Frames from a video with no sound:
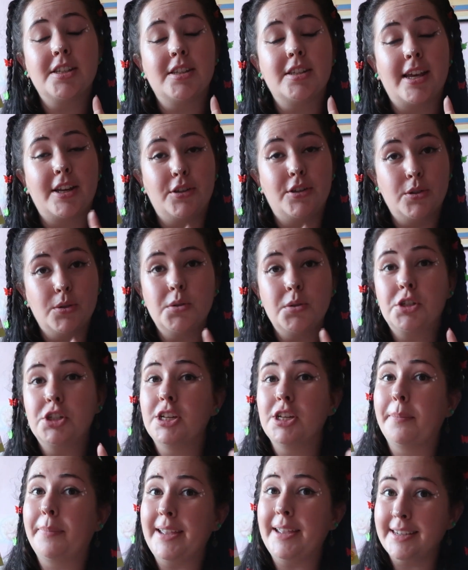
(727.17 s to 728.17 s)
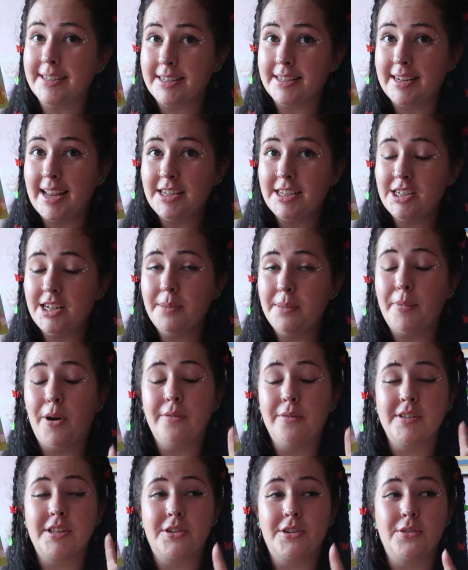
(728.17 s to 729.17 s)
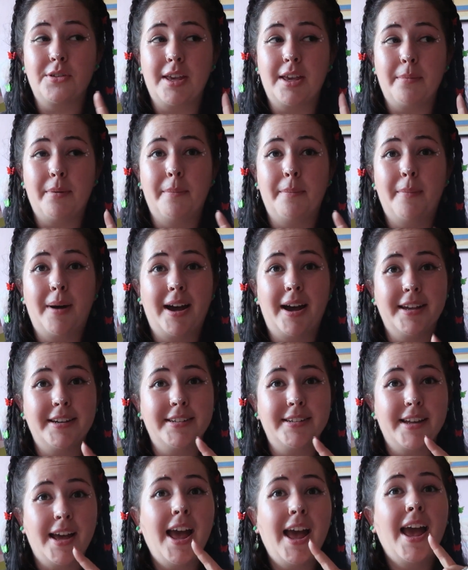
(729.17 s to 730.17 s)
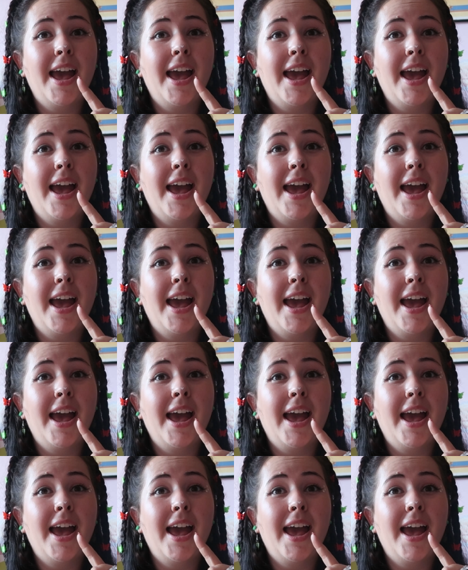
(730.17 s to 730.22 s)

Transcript: They do ship internationally, but obviously do keep in mind